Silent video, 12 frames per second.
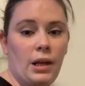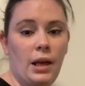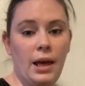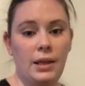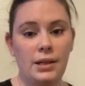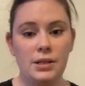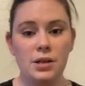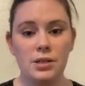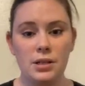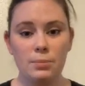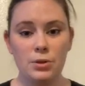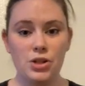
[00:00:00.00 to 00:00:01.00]
And then
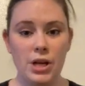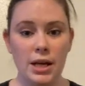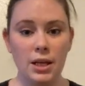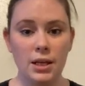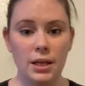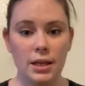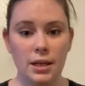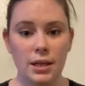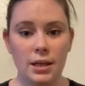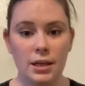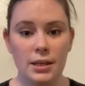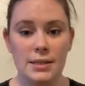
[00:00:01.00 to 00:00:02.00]
double check.
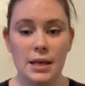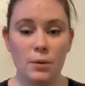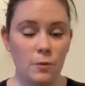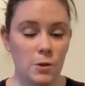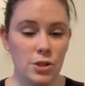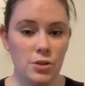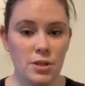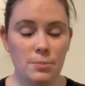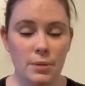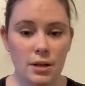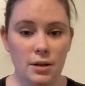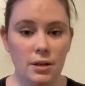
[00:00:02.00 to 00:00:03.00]
It's helpful to use a
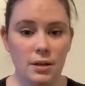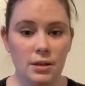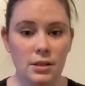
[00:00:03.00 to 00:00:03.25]
mirror